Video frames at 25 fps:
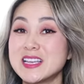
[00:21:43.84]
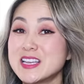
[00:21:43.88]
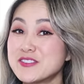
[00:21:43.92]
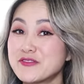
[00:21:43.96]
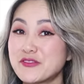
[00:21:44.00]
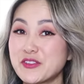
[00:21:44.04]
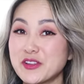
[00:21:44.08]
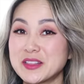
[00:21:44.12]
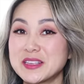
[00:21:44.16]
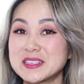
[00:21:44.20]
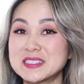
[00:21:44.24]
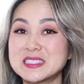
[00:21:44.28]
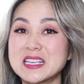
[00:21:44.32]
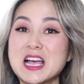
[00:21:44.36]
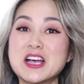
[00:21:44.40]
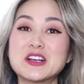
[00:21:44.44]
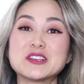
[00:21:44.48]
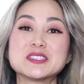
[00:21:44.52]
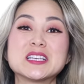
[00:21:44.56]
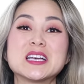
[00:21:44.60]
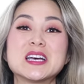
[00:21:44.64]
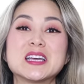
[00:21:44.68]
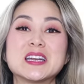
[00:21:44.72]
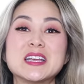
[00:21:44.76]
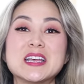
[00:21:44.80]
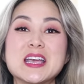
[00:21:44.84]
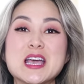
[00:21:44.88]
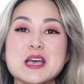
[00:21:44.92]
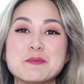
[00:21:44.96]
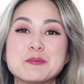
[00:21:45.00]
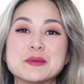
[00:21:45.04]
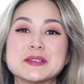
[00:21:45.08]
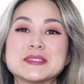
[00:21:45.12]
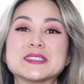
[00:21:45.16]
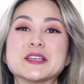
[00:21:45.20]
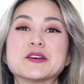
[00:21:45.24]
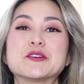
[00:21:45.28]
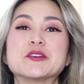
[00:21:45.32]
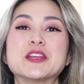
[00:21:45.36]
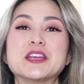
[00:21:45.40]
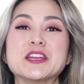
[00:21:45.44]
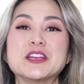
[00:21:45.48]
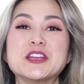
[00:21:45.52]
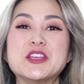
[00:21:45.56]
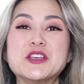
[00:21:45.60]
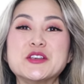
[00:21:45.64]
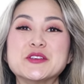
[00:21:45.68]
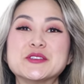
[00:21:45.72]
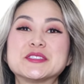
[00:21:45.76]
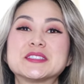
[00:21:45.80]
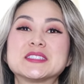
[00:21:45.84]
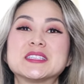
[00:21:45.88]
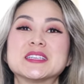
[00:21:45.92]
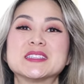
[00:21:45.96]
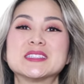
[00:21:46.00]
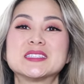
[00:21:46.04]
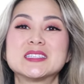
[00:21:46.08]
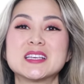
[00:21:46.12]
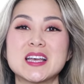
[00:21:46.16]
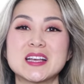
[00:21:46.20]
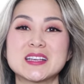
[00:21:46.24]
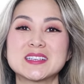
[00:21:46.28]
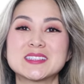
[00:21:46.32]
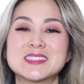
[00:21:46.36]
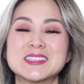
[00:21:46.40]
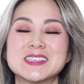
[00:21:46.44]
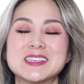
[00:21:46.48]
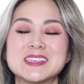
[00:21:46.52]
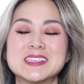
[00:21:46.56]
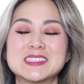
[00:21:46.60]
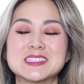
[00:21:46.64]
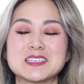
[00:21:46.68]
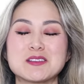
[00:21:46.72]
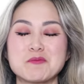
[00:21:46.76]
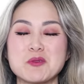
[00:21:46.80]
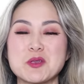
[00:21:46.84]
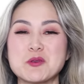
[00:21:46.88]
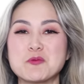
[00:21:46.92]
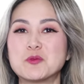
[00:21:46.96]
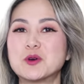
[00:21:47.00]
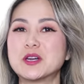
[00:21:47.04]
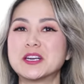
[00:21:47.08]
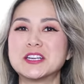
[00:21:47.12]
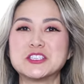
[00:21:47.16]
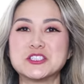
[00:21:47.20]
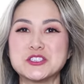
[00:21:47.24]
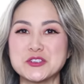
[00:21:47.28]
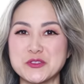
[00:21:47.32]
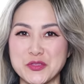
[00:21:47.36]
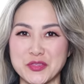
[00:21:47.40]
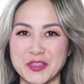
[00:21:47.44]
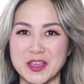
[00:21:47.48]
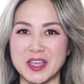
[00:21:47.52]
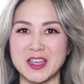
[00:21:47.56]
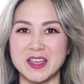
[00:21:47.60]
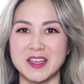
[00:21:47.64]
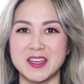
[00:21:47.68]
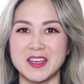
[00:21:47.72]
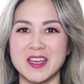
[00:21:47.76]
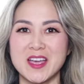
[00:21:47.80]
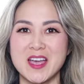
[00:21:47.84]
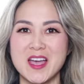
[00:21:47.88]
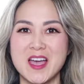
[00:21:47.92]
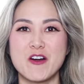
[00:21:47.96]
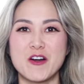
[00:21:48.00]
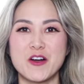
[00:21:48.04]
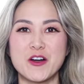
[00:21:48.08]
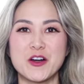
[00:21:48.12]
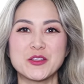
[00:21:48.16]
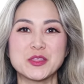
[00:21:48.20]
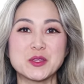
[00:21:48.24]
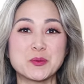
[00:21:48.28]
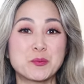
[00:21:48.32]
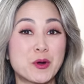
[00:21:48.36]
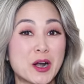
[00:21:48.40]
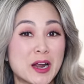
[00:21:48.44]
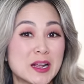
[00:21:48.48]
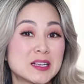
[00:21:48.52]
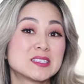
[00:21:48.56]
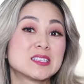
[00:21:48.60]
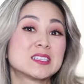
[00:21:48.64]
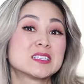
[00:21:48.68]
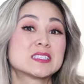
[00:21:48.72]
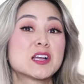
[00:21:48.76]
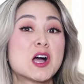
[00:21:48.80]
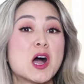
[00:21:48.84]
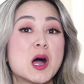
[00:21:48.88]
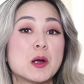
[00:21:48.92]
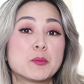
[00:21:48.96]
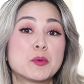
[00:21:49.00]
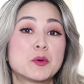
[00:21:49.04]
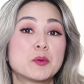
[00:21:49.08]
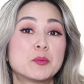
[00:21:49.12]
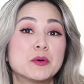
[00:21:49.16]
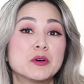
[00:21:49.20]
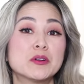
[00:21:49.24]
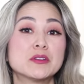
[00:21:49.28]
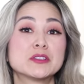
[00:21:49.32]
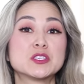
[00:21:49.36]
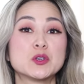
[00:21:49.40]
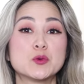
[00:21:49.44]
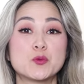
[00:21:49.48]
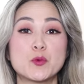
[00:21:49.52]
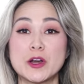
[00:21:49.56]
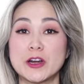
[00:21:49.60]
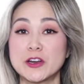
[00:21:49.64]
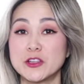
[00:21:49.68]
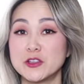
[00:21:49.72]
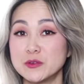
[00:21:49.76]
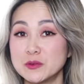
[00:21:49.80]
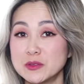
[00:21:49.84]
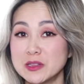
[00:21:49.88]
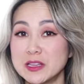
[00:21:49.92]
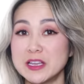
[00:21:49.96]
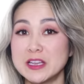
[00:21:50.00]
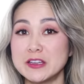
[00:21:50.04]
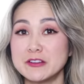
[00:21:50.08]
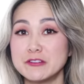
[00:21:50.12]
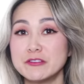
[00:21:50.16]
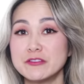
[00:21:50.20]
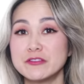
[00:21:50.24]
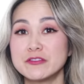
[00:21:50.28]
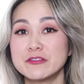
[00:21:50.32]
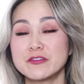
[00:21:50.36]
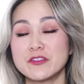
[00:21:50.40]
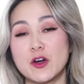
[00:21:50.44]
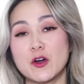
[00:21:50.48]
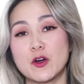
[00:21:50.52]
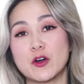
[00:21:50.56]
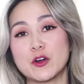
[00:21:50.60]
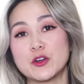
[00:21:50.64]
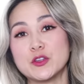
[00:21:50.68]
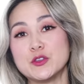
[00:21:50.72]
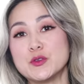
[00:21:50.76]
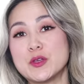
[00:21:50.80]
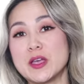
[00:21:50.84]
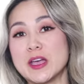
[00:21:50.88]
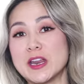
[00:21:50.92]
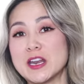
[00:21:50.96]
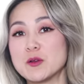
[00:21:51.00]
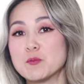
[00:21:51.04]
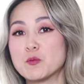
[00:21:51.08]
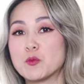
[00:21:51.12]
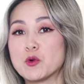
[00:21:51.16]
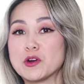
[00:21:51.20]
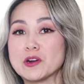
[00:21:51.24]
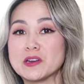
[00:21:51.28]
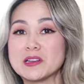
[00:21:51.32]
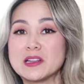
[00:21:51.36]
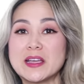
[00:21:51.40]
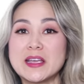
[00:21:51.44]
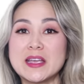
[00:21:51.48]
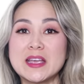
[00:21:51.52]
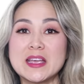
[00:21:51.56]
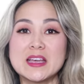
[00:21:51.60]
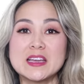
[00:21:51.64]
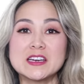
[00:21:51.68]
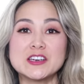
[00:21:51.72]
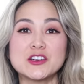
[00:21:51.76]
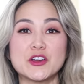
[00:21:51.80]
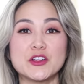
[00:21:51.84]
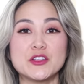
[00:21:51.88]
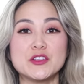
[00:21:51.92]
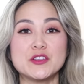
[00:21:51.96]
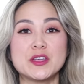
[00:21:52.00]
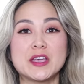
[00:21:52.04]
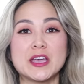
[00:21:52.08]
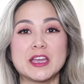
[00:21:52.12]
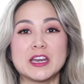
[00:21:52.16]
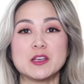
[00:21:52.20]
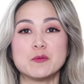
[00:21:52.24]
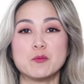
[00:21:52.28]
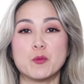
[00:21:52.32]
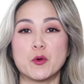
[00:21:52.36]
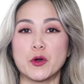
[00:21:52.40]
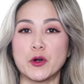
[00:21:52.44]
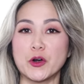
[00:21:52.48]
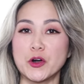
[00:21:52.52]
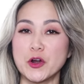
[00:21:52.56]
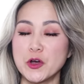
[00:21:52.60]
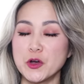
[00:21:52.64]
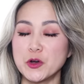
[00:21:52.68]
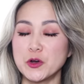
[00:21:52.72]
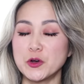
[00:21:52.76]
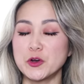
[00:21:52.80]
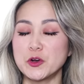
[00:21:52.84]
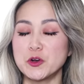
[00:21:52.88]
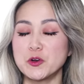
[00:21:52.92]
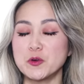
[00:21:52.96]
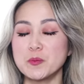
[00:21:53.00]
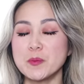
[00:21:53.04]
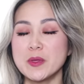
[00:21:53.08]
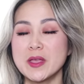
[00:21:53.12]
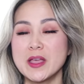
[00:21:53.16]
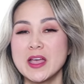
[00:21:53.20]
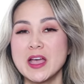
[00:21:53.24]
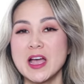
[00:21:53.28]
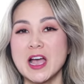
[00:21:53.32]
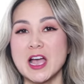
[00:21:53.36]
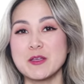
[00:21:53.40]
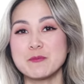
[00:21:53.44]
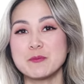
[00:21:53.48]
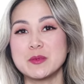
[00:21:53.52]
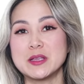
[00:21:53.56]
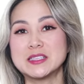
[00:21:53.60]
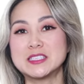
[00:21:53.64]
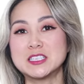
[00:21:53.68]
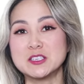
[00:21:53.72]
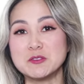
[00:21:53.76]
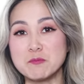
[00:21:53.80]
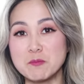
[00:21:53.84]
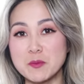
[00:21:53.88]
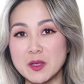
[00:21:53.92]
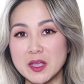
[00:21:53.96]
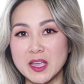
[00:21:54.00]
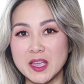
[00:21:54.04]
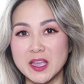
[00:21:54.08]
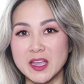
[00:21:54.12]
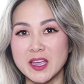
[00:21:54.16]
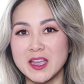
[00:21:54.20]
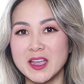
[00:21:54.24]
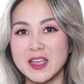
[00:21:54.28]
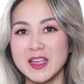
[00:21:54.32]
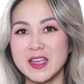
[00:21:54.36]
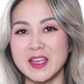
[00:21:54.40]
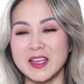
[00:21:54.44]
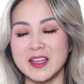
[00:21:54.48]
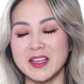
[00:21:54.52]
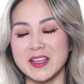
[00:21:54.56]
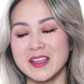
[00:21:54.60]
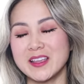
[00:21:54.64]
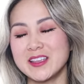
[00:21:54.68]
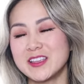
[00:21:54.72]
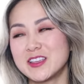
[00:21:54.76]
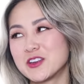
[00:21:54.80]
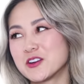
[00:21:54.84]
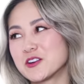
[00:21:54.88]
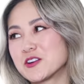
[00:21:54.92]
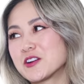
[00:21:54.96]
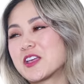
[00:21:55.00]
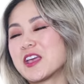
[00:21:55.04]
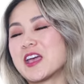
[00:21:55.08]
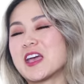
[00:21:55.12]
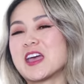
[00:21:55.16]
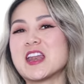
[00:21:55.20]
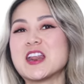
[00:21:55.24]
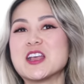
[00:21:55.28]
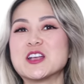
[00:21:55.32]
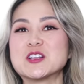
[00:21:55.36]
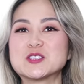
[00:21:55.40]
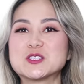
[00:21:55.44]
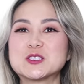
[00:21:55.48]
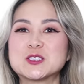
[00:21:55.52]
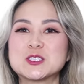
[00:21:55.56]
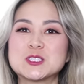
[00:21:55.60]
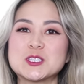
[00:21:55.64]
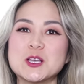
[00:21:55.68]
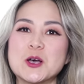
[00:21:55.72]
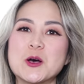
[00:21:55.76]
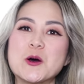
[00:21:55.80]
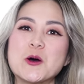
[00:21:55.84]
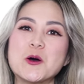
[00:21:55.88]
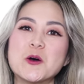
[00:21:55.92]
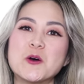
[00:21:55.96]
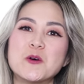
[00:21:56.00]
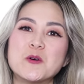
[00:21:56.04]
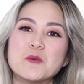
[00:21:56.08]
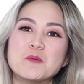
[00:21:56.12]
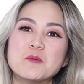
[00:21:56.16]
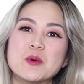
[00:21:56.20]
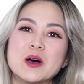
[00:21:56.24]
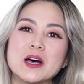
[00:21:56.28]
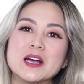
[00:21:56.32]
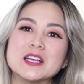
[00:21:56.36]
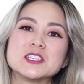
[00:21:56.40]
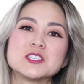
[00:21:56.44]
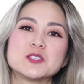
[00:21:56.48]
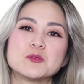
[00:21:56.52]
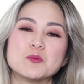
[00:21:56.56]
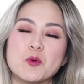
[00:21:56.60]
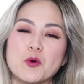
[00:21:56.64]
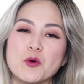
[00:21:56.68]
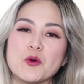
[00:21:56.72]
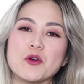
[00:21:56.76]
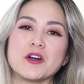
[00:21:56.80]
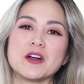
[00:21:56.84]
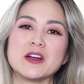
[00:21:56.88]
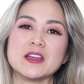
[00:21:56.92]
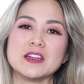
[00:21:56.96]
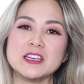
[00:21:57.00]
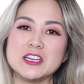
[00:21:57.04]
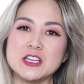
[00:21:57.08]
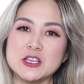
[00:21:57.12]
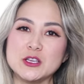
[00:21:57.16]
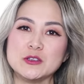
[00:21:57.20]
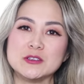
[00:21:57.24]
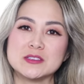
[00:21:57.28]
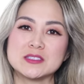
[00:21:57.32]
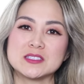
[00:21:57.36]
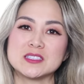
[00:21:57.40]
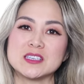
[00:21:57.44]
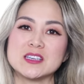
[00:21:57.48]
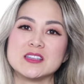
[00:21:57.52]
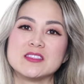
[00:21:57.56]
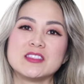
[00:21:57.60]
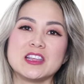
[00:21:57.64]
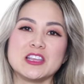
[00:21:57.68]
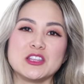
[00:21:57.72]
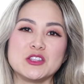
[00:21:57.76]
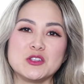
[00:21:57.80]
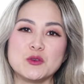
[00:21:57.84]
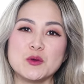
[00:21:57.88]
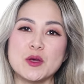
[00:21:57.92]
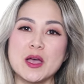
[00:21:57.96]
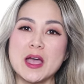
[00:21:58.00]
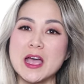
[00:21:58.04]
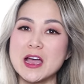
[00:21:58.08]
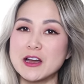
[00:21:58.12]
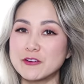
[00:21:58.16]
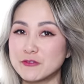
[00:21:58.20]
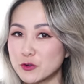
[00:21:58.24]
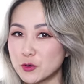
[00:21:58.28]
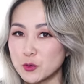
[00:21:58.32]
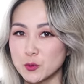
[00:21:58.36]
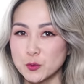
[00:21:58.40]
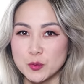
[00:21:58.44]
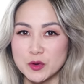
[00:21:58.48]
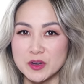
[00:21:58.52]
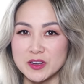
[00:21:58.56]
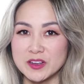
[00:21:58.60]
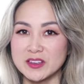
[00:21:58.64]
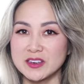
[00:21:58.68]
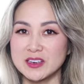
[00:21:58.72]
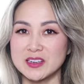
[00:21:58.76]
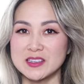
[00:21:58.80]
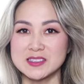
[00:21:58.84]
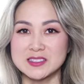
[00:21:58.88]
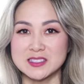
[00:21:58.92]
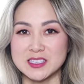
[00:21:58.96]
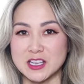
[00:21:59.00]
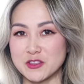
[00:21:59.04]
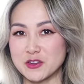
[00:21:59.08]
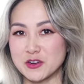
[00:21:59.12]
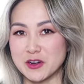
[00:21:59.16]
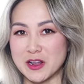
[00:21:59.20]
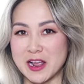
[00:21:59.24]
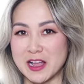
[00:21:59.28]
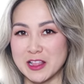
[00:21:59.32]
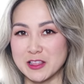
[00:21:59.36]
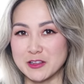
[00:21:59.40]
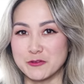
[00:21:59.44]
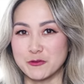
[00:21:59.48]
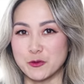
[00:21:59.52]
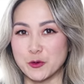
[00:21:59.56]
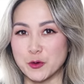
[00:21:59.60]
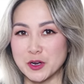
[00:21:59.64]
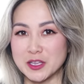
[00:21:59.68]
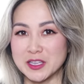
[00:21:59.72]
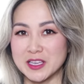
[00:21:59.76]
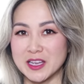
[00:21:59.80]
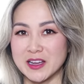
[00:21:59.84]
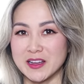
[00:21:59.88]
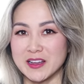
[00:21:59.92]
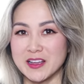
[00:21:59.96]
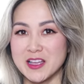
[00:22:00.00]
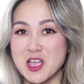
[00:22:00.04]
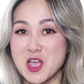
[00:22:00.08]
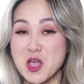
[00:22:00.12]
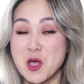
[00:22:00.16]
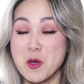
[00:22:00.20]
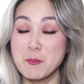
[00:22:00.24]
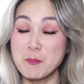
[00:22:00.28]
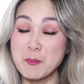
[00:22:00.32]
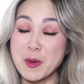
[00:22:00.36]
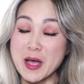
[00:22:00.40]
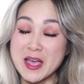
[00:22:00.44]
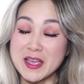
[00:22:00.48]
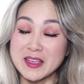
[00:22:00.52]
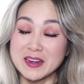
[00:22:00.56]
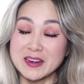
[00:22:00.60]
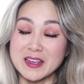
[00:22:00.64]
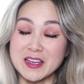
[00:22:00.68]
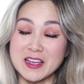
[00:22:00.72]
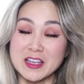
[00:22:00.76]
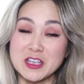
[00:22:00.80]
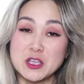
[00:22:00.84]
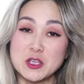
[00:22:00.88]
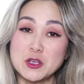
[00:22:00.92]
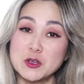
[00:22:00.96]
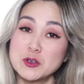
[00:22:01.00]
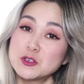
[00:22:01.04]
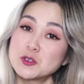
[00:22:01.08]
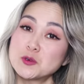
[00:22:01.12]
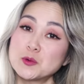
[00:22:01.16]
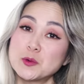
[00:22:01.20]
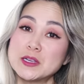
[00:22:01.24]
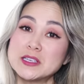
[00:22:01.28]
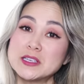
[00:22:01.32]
it for this house hunting episode in Houston, Texas. I mean, what did you think? Are the prices comparable to where you live? Are you getting more land? Are you getting more home? I mean, to me, you're getting so much more in Houston than you ever would in Southern California. But a huge